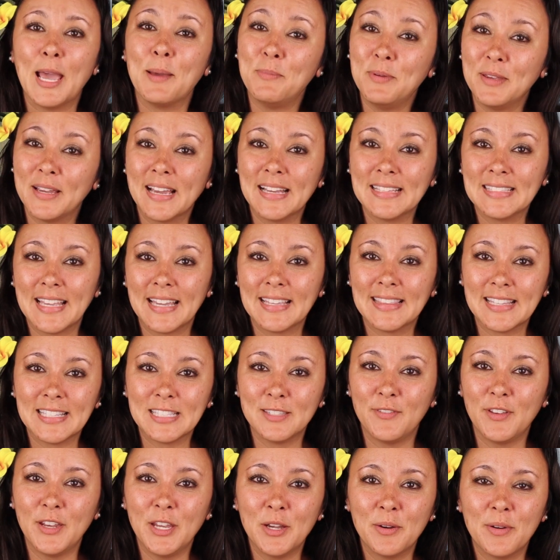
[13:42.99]
hope you guys liked
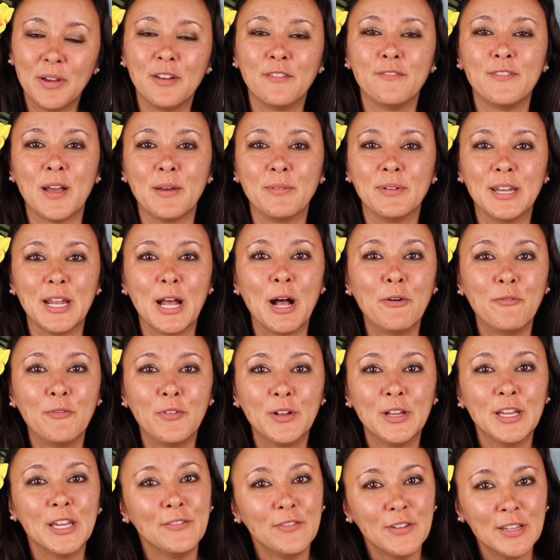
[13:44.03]
this video and found it
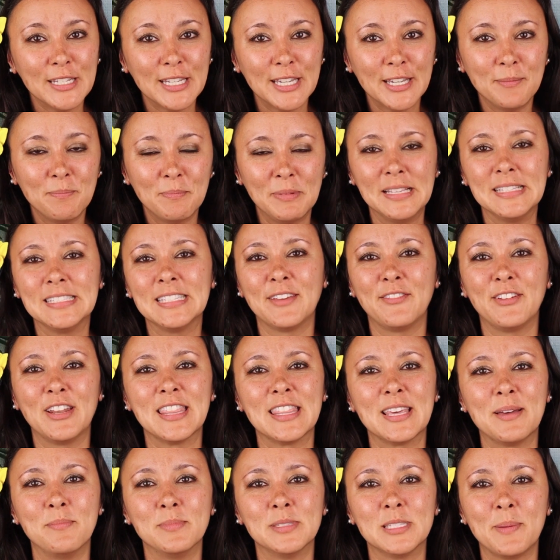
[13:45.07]
helpful. If you did, please give it a
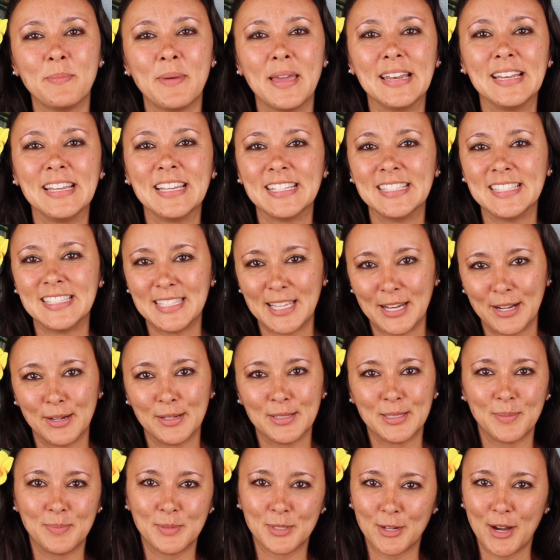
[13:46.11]
thumbs up and consider
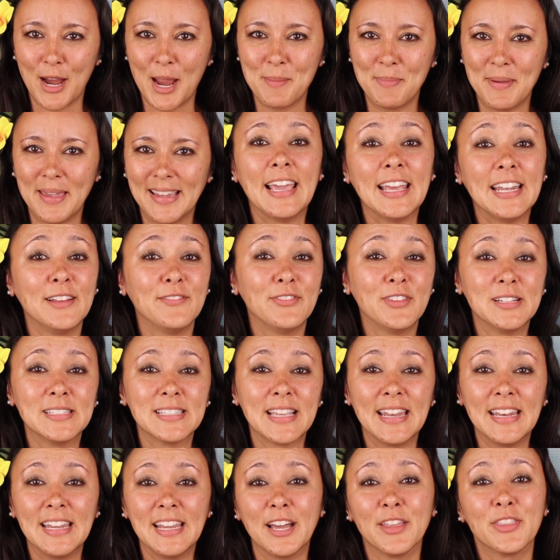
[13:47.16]
subscribing. And if there's
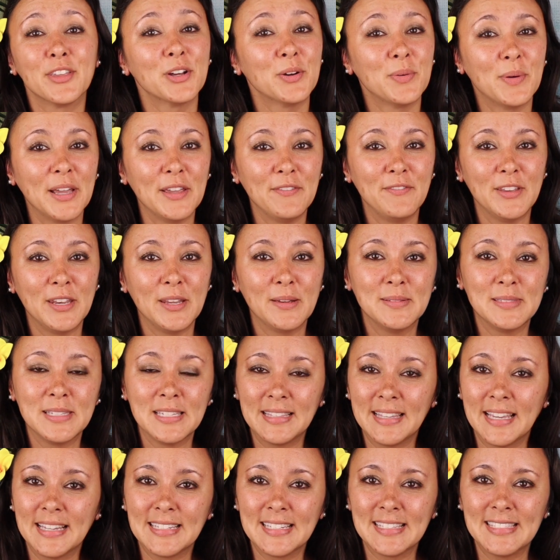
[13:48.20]
any other Hawaii videos
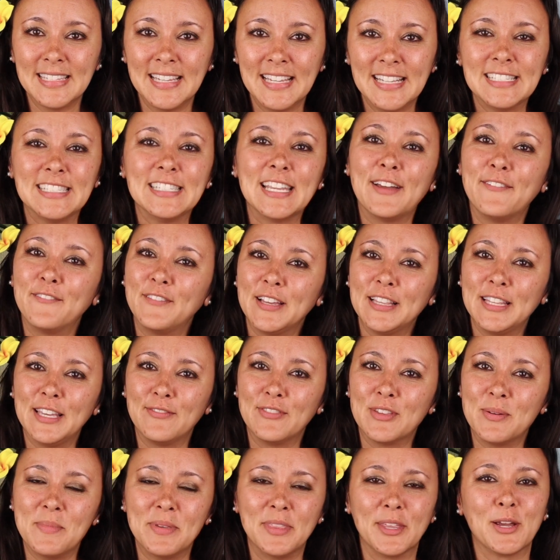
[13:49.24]
you'd like to see, definitely
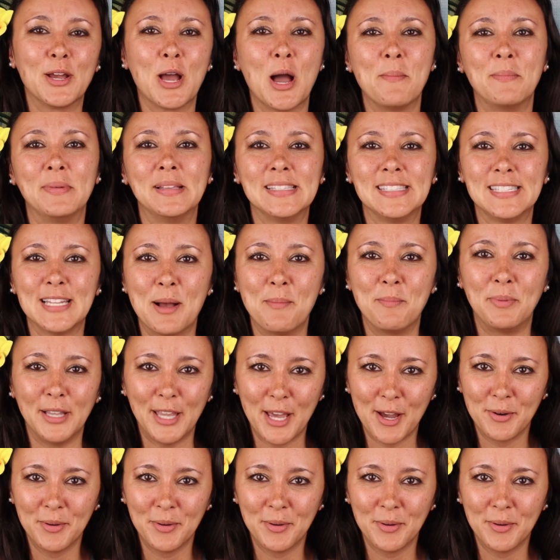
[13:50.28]
leave them in the comments down below.